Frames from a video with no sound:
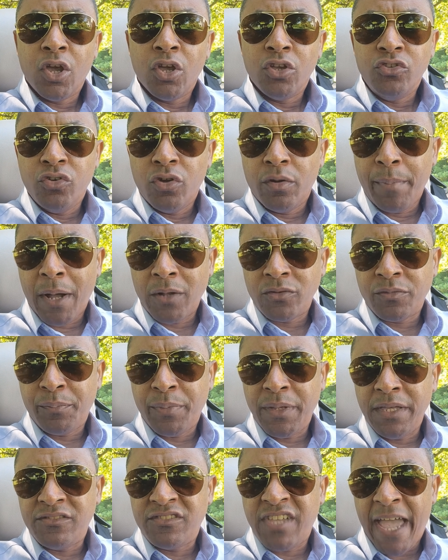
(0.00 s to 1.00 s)
You're about to
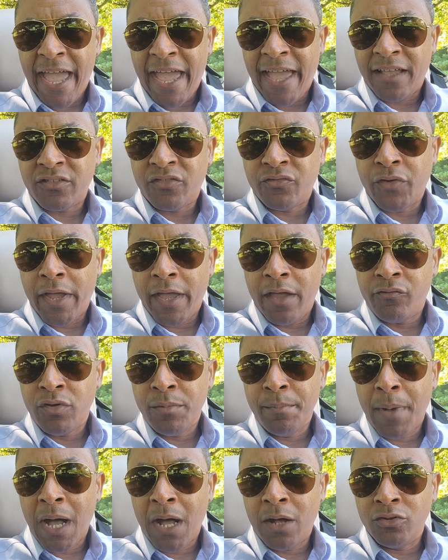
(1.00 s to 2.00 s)
be taxed for
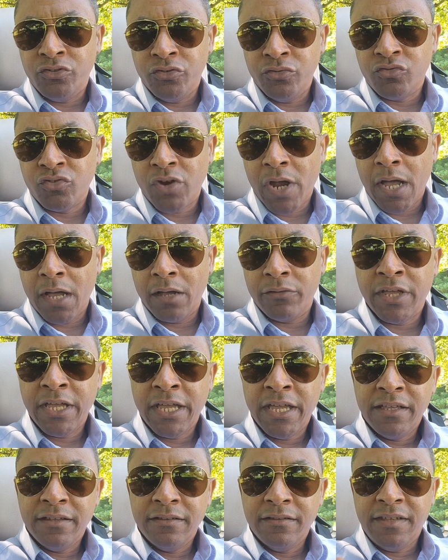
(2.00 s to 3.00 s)
every mile you drive.
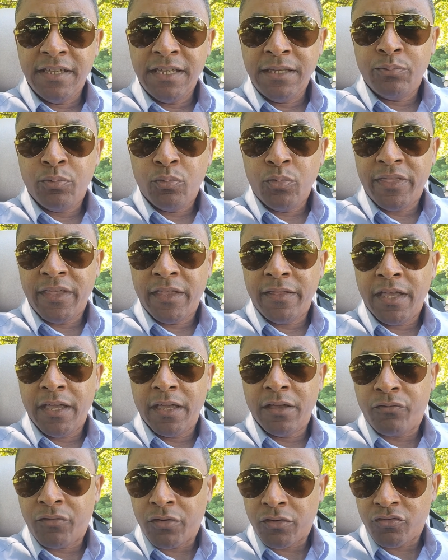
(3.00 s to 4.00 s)
Deep within the
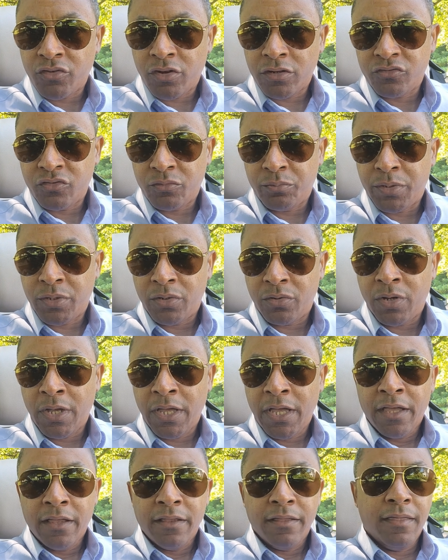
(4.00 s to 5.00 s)
infrastructure bill,
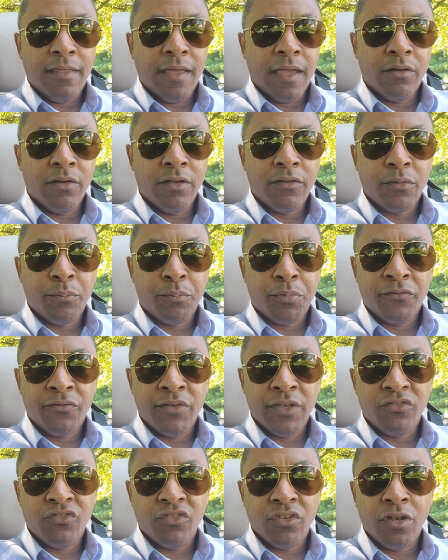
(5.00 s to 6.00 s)
there is a
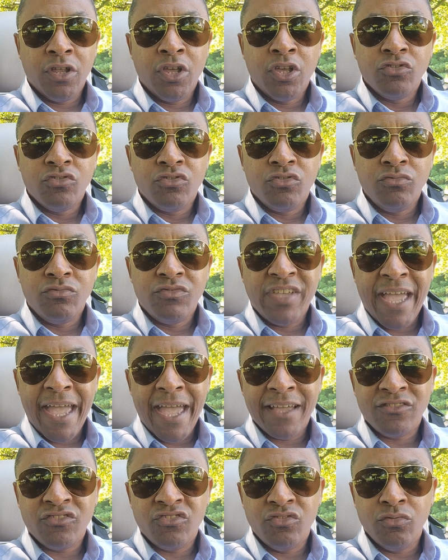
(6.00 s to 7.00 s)
provision to
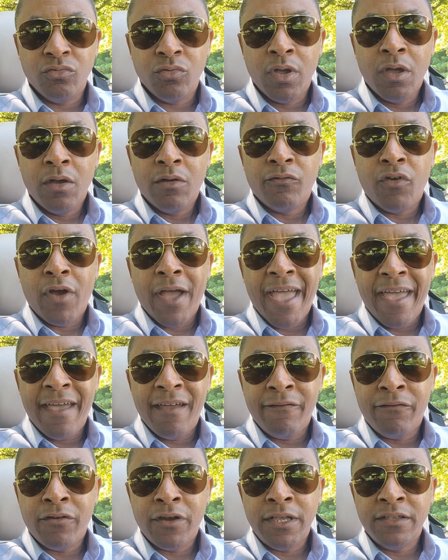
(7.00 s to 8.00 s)
tax you for
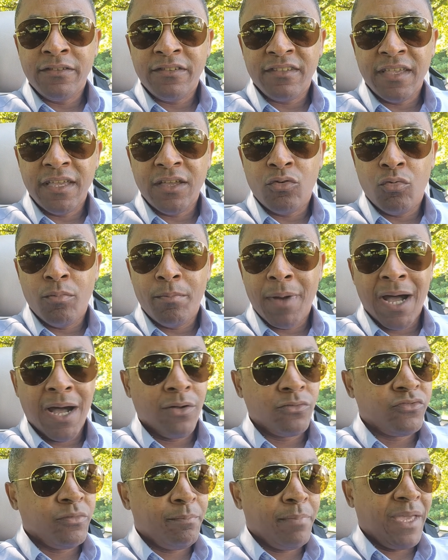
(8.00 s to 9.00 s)
every single
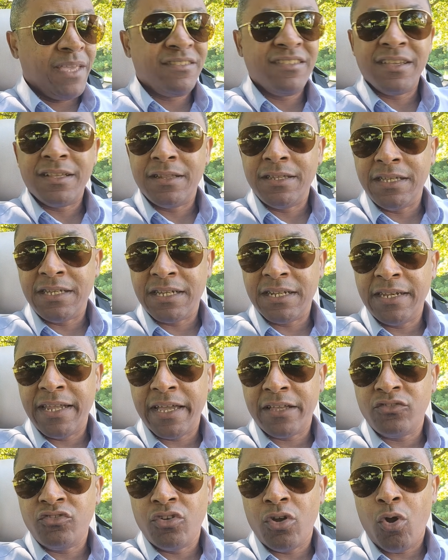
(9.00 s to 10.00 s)
mile, to basically
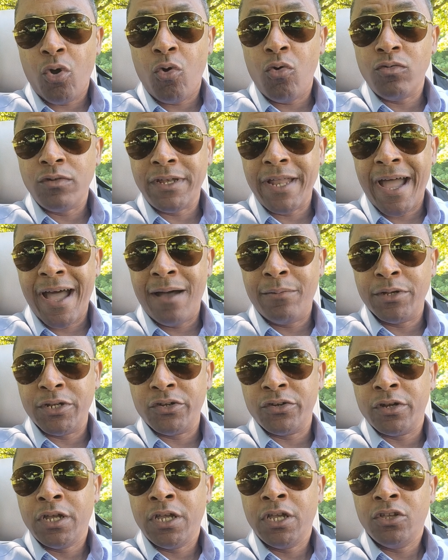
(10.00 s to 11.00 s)
connect your
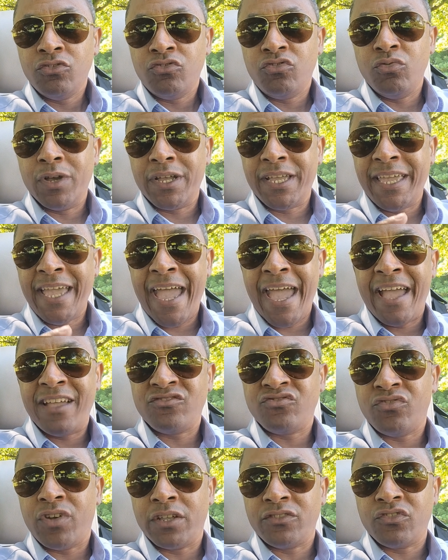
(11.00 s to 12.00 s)
odometer to a
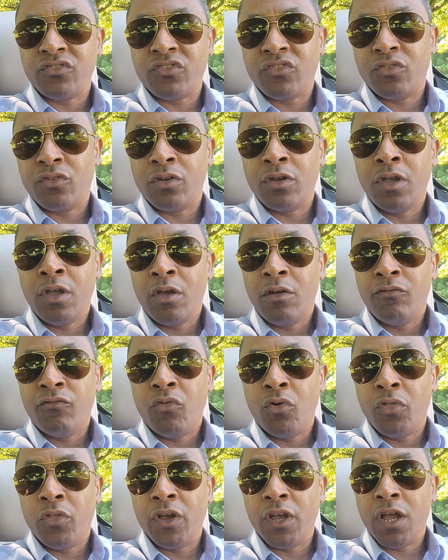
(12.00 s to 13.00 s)
cash register
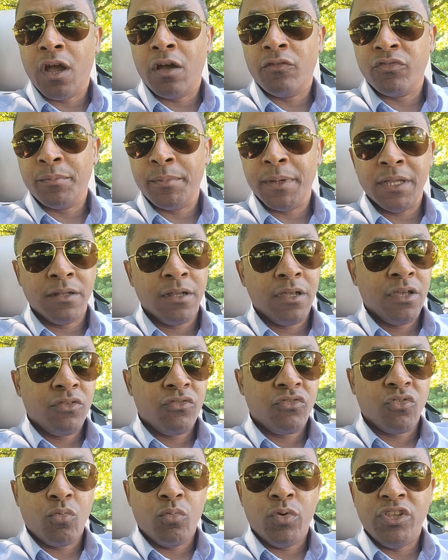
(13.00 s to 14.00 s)
for the government.
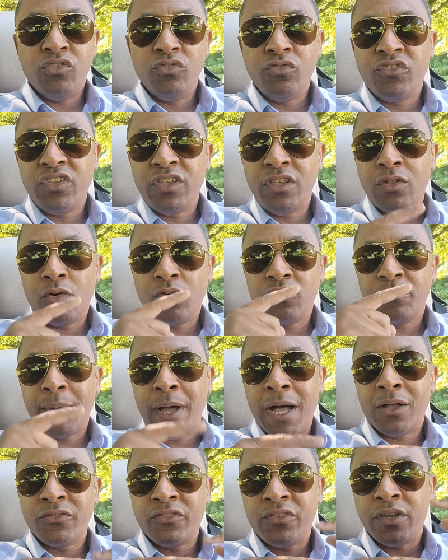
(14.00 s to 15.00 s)
So when you see those
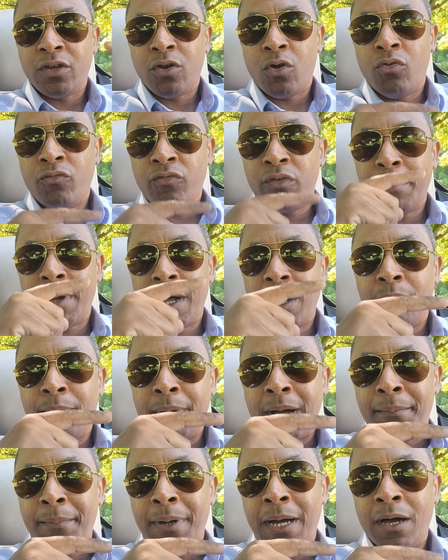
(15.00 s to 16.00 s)
miles tick over mile
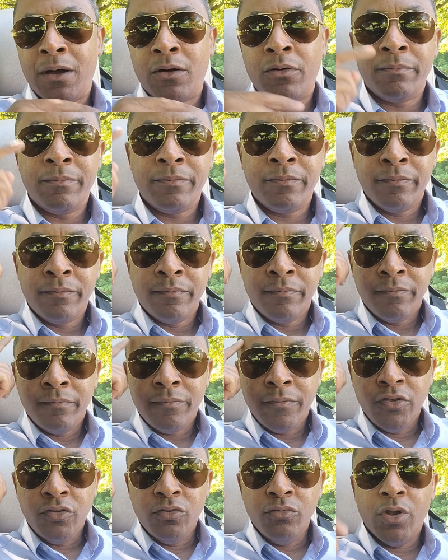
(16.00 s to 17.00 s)
by mile,
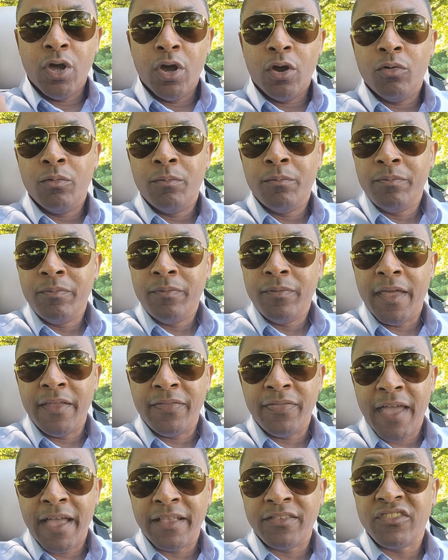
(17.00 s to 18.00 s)
you know
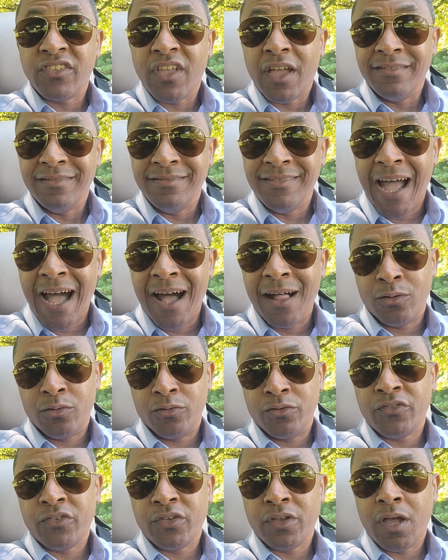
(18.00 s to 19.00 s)
that that's
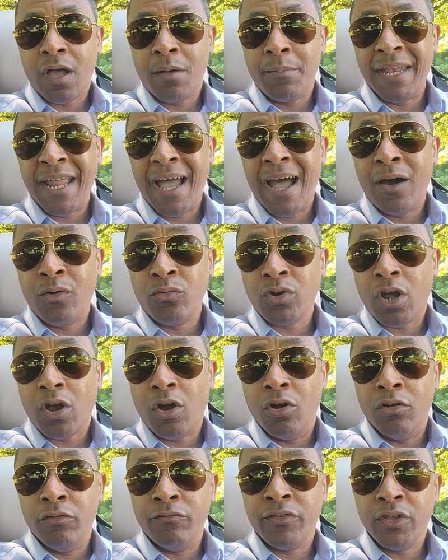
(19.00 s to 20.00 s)
dollars coming out
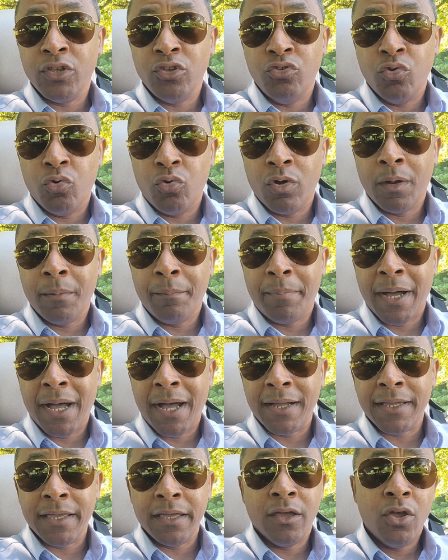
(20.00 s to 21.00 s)
of your
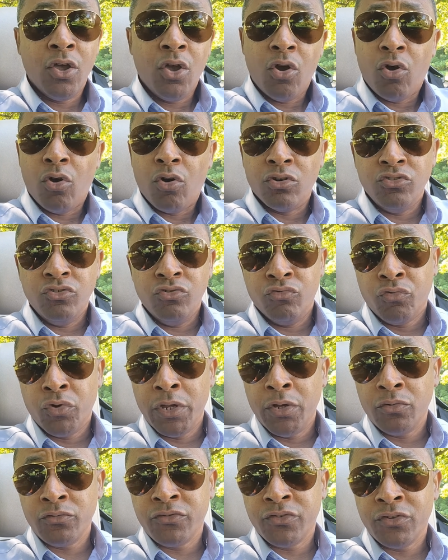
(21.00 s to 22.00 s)
pocket. All you
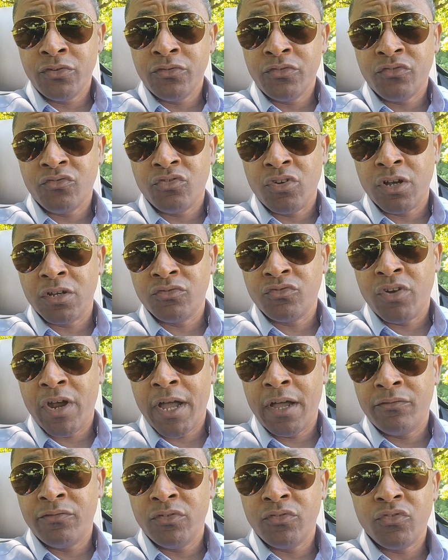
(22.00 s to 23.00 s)
realtors, truck
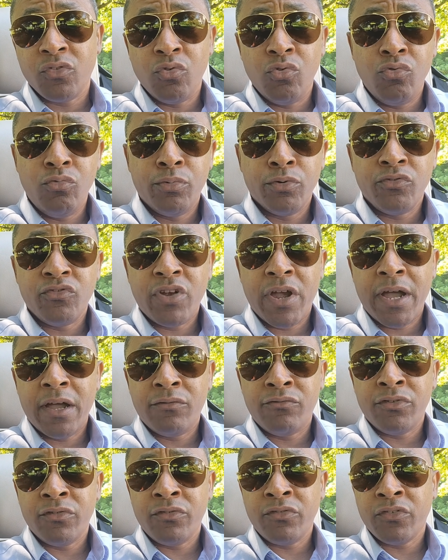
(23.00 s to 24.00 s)
drivers, Uber
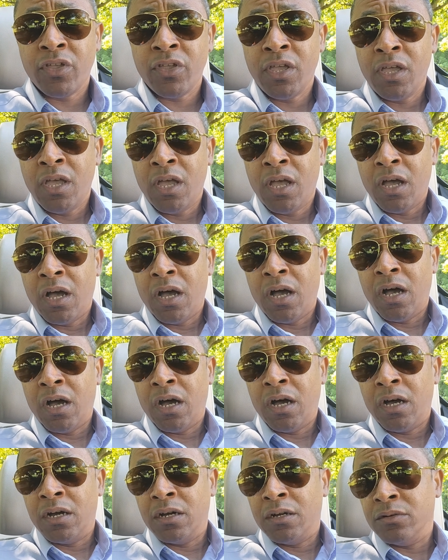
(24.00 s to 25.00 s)
drivers,
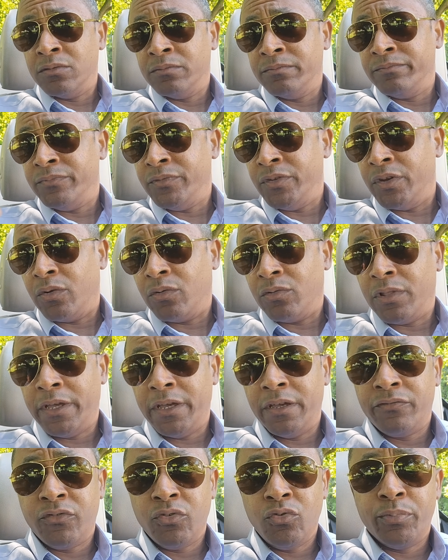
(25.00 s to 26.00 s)
uh, you know,
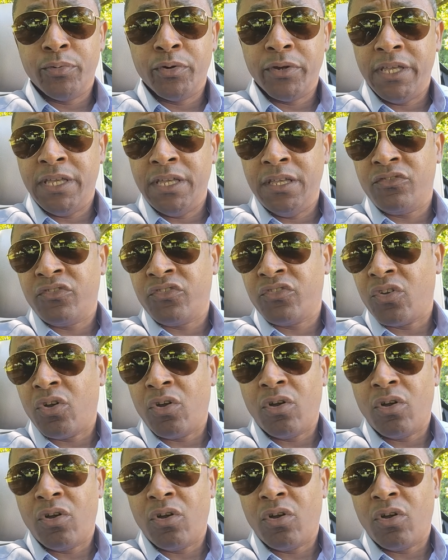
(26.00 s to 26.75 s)
Lyft, Uber Eats,